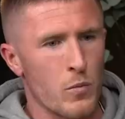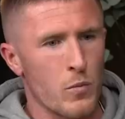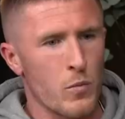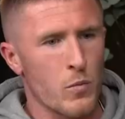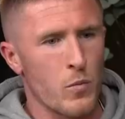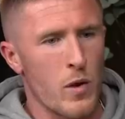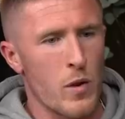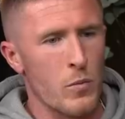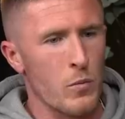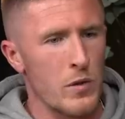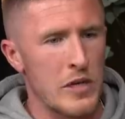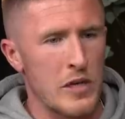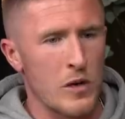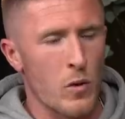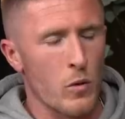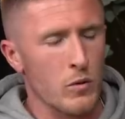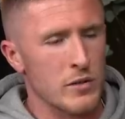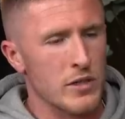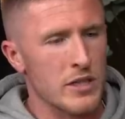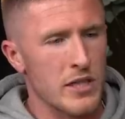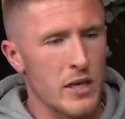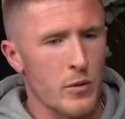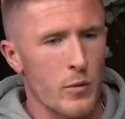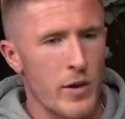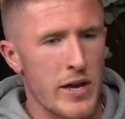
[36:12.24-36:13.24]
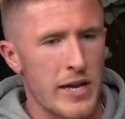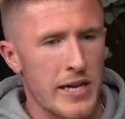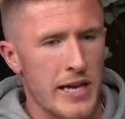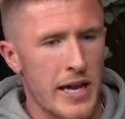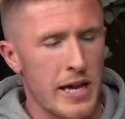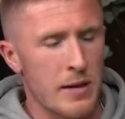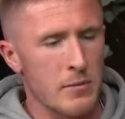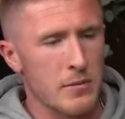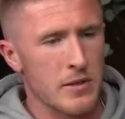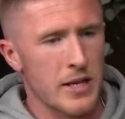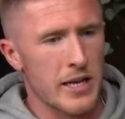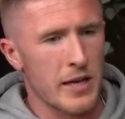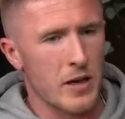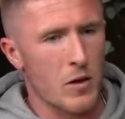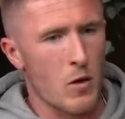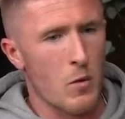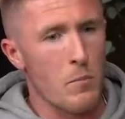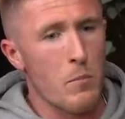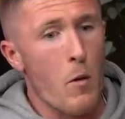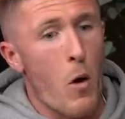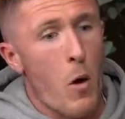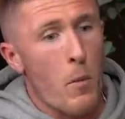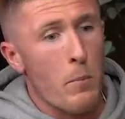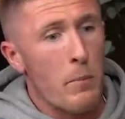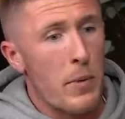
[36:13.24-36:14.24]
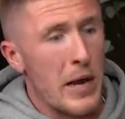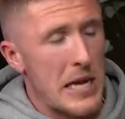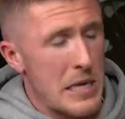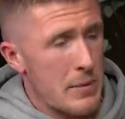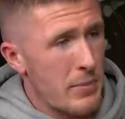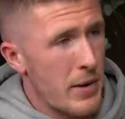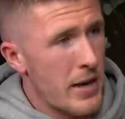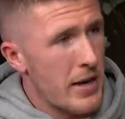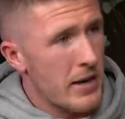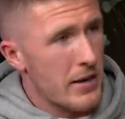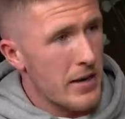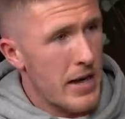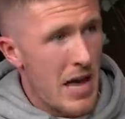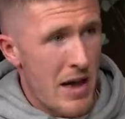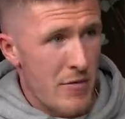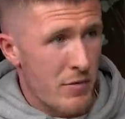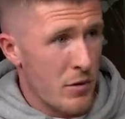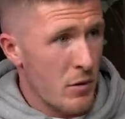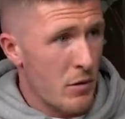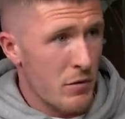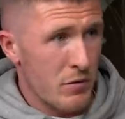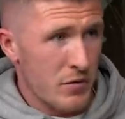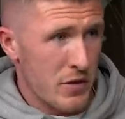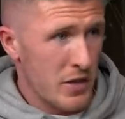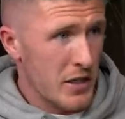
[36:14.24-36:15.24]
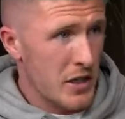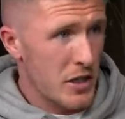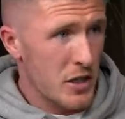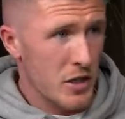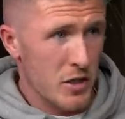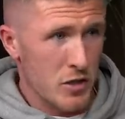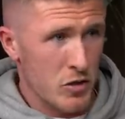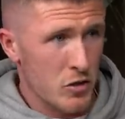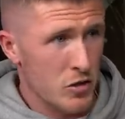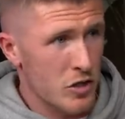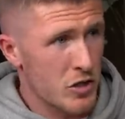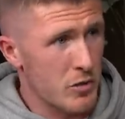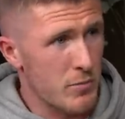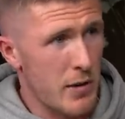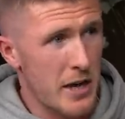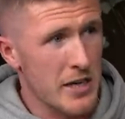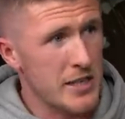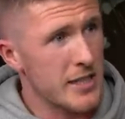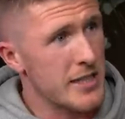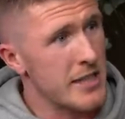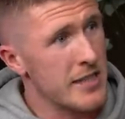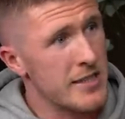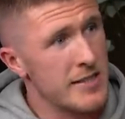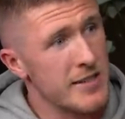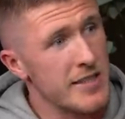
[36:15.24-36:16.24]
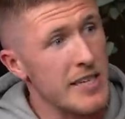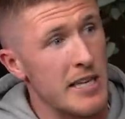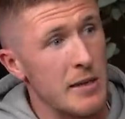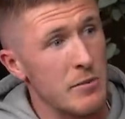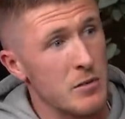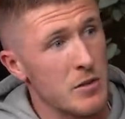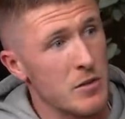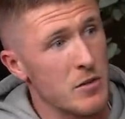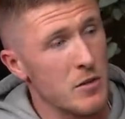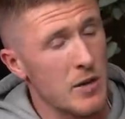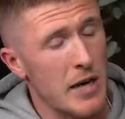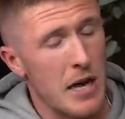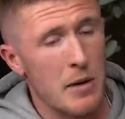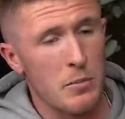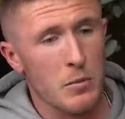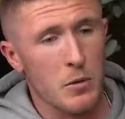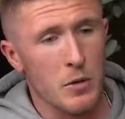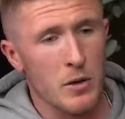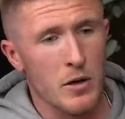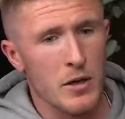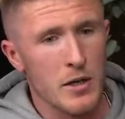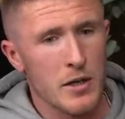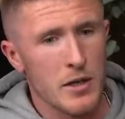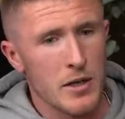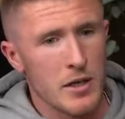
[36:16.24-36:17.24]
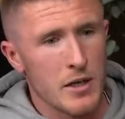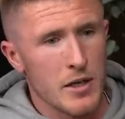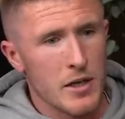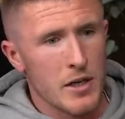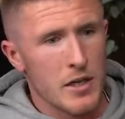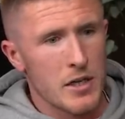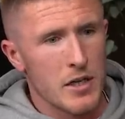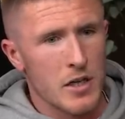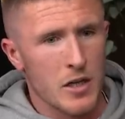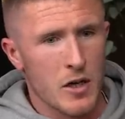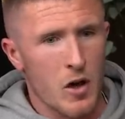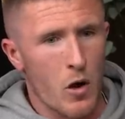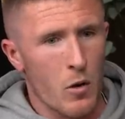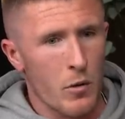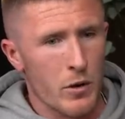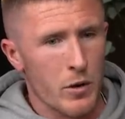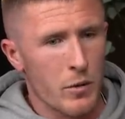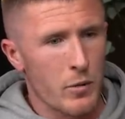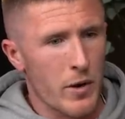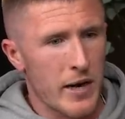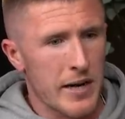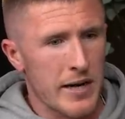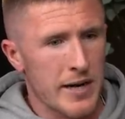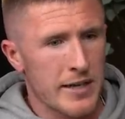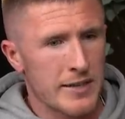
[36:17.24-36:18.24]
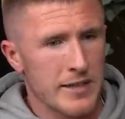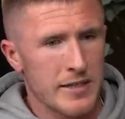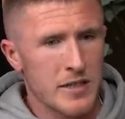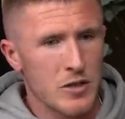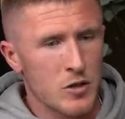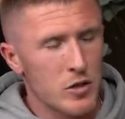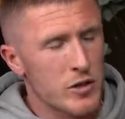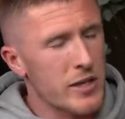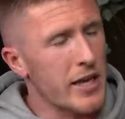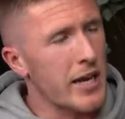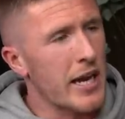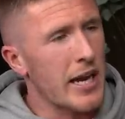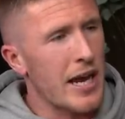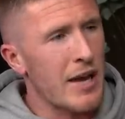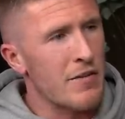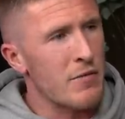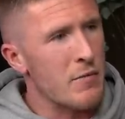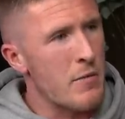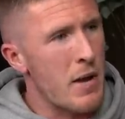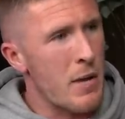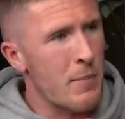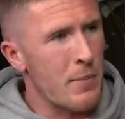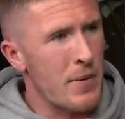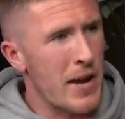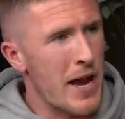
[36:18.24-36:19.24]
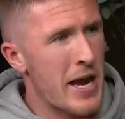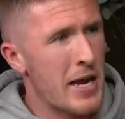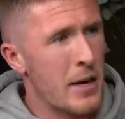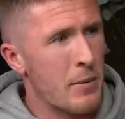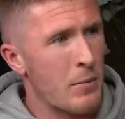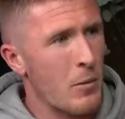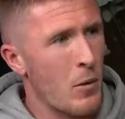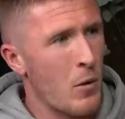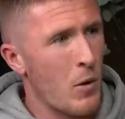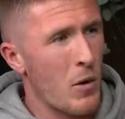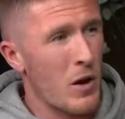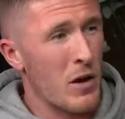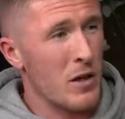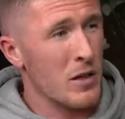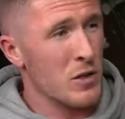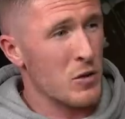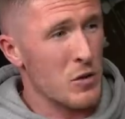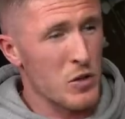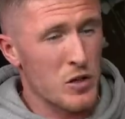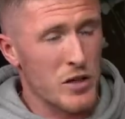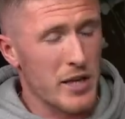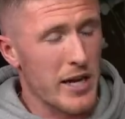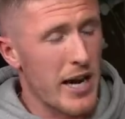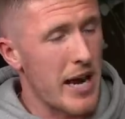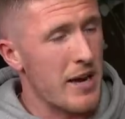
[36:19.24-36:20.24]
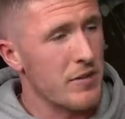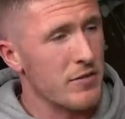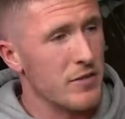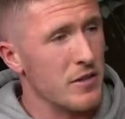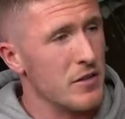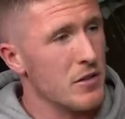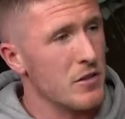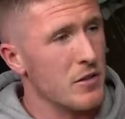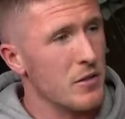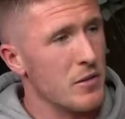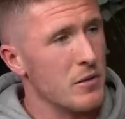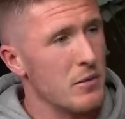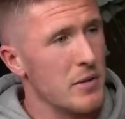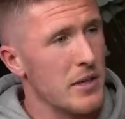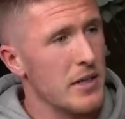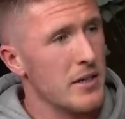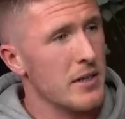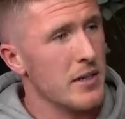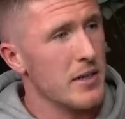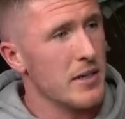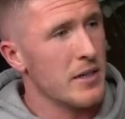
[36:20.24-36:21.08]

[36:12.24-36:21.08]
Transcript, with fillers: when we go to the away games, like on paper, everyone thinks you should just smash these teams and all that. But you go on away, lad, and you just get 11 men behind the ball and they're just grafting. Do you know what I mean?